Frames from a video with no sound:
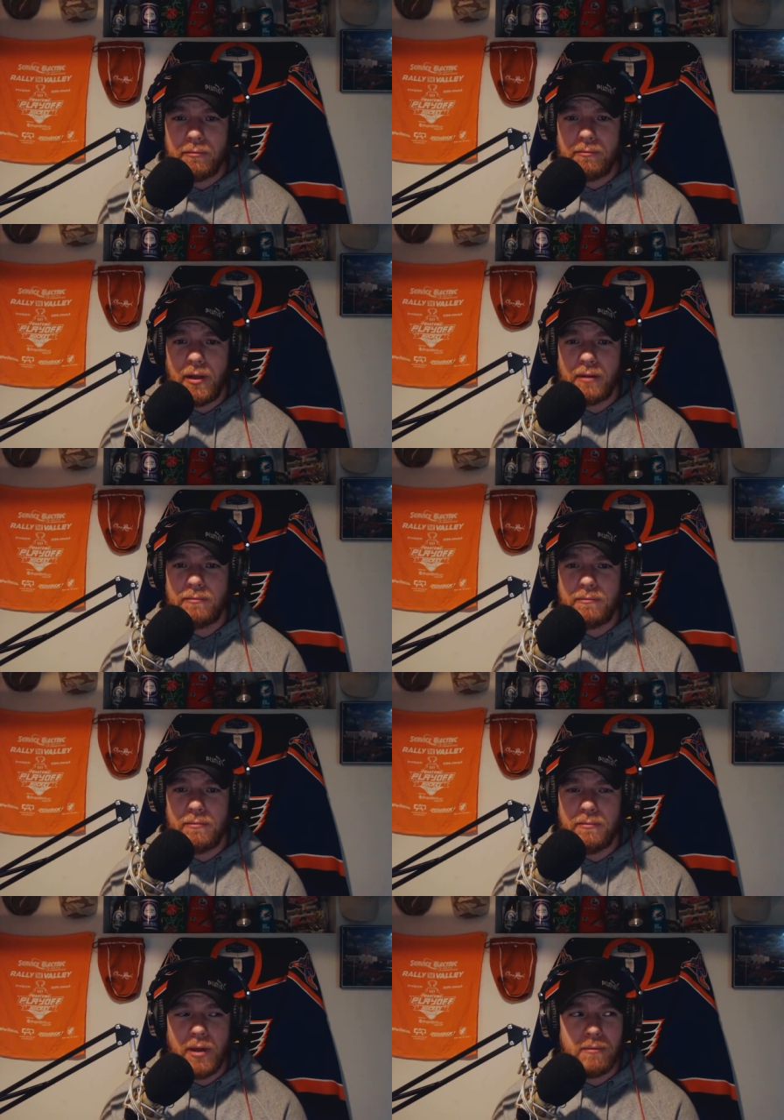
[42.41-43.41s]
at at
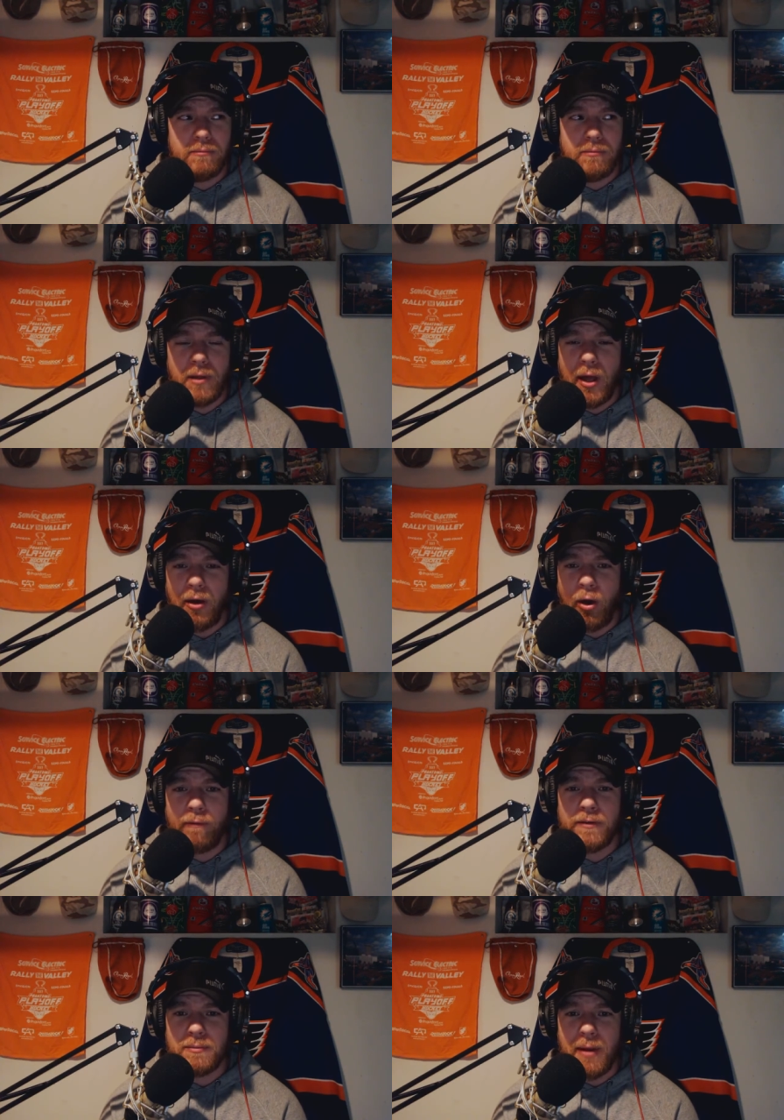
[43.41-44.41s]
at, at
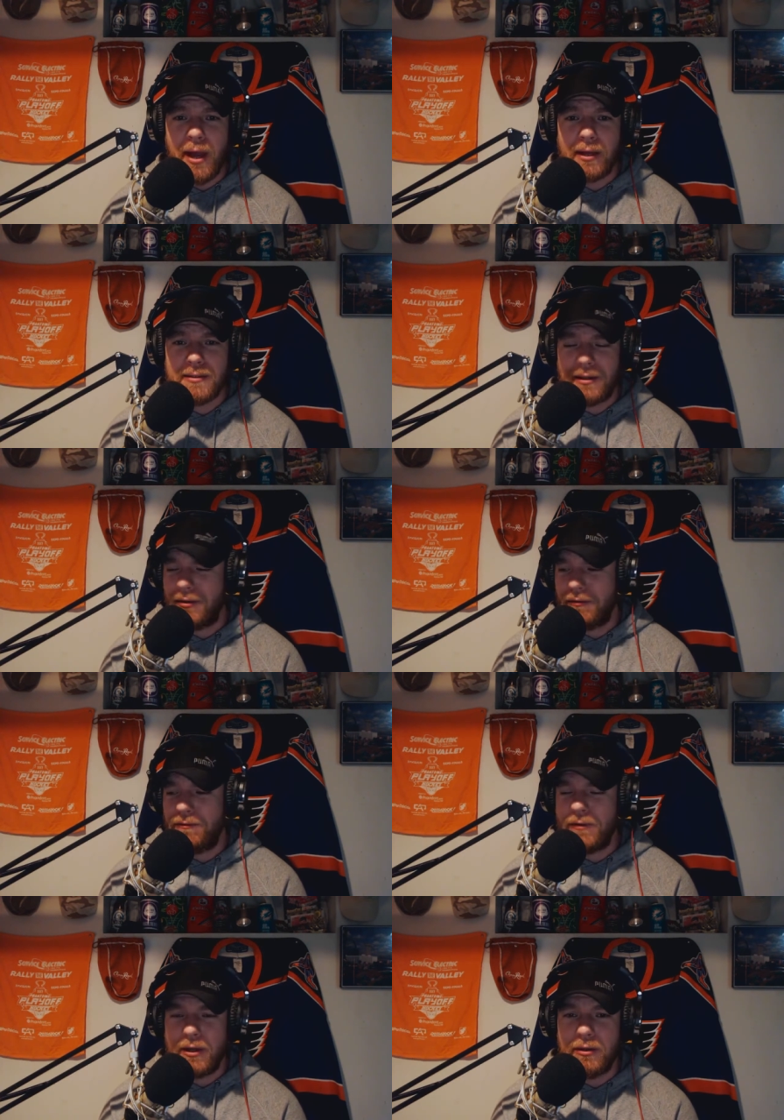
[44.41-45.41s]
Office Max. I don't
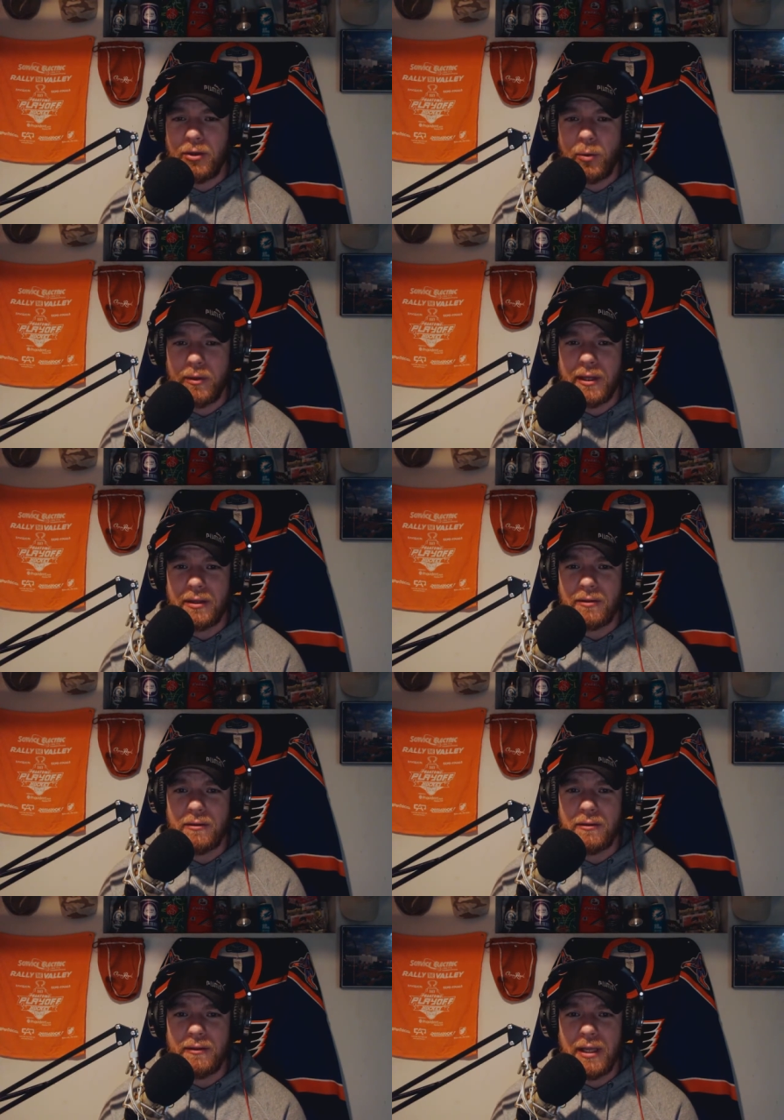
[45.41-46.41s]
fucking know where they get
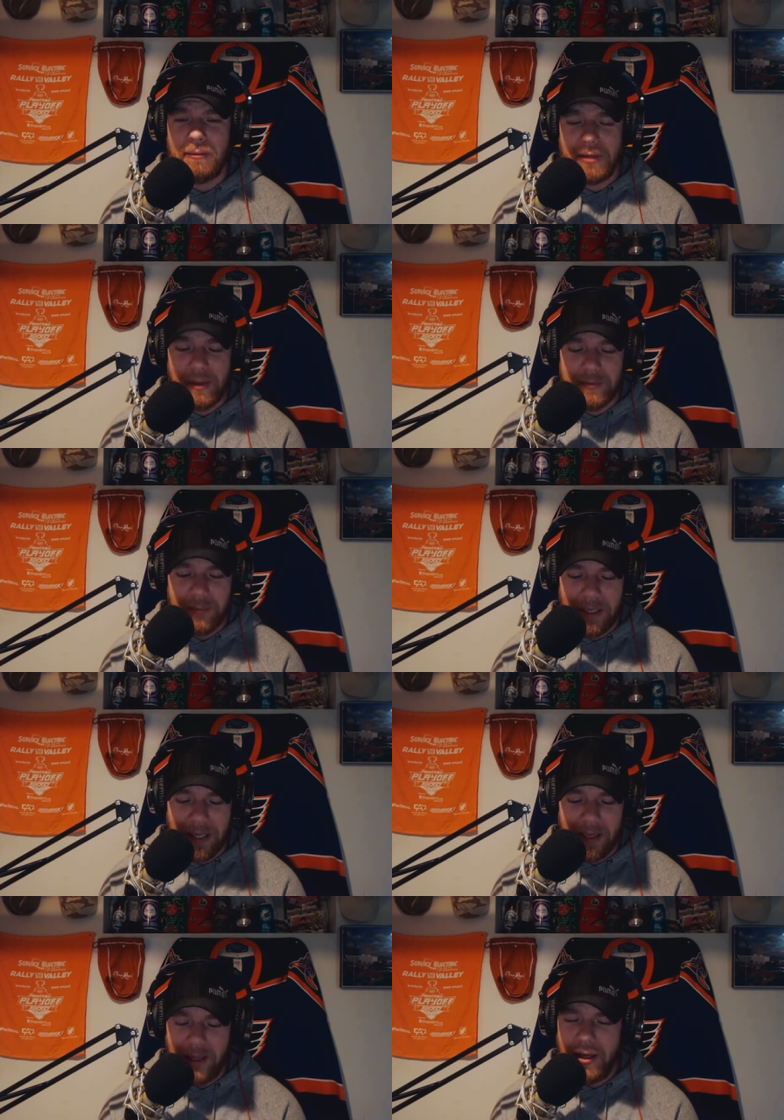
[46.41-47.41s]
their little name tapes
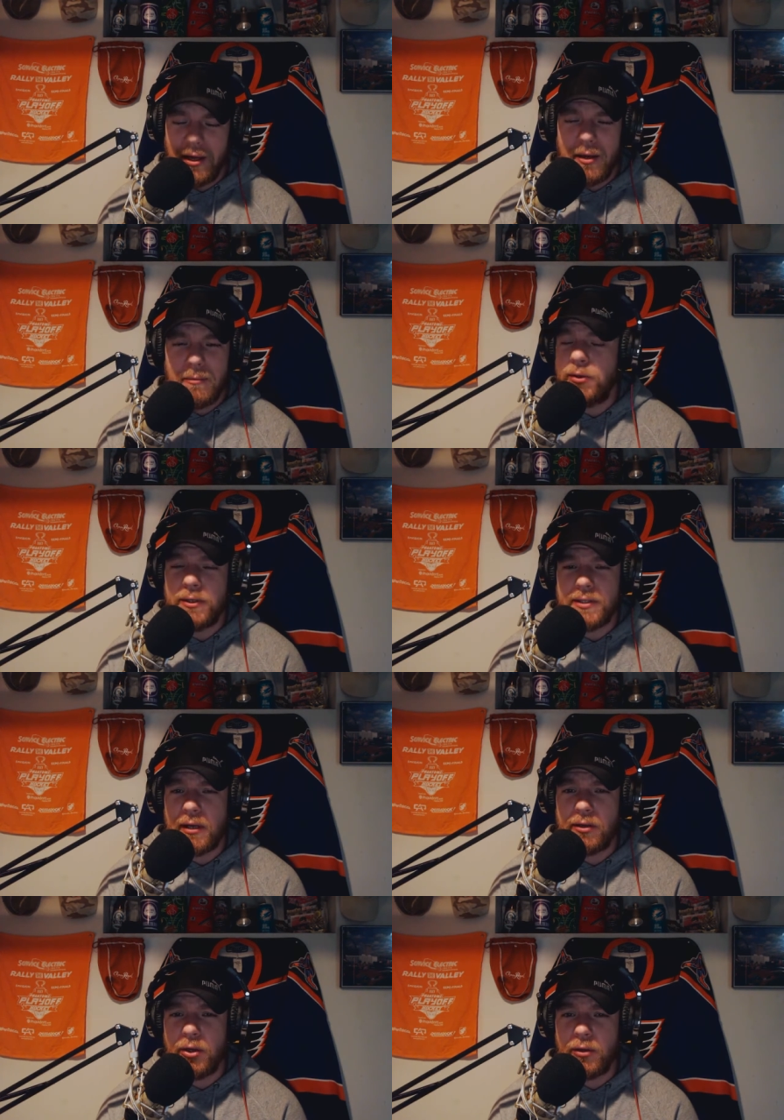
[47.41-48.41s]
made at. So you
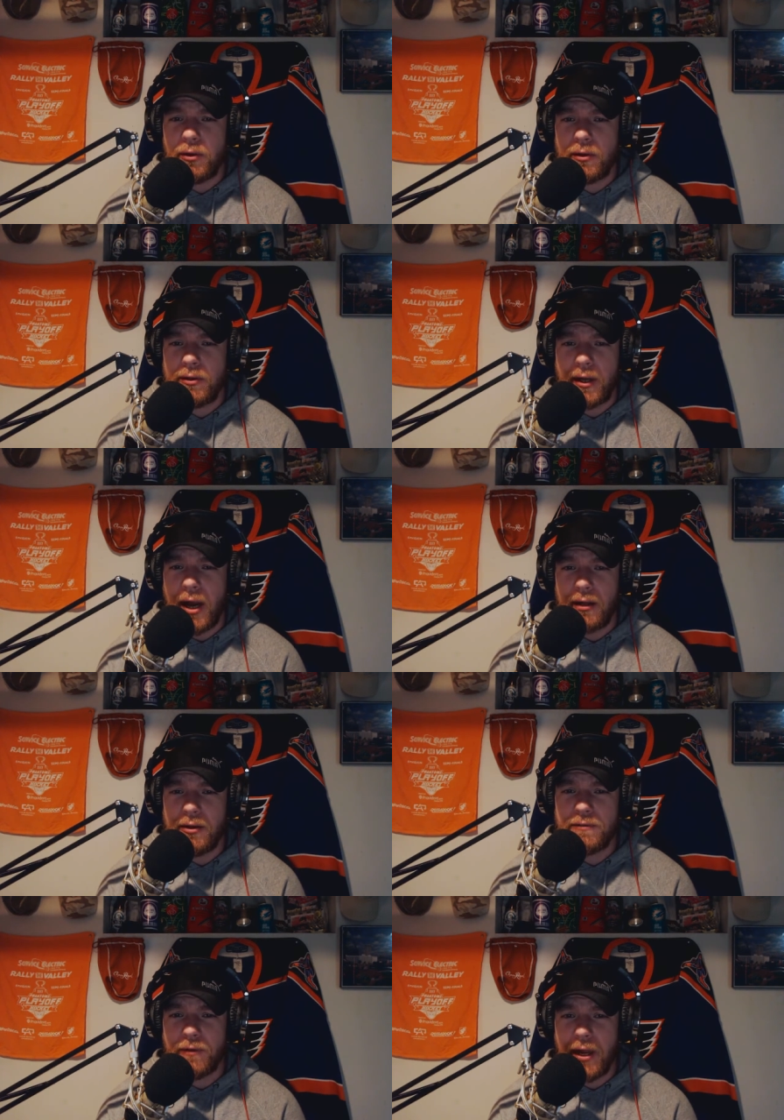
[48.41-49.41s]
decided to go to to
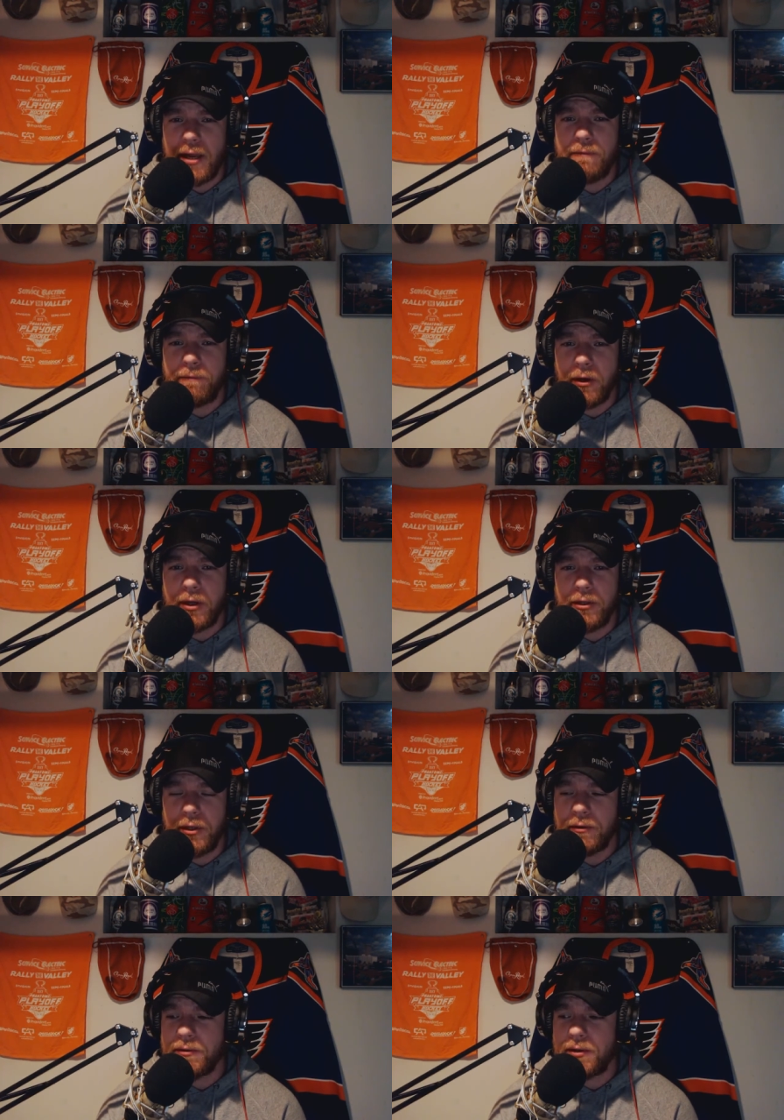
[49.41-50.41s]
college for eight fucking
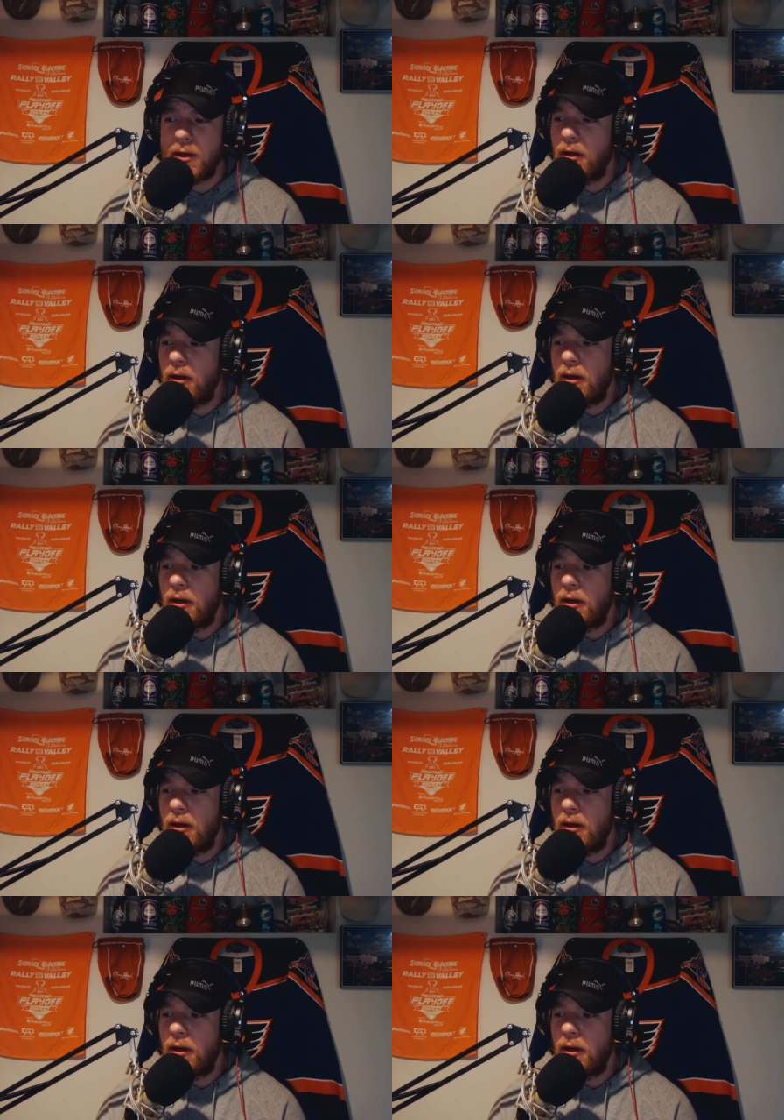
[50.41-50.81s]
years.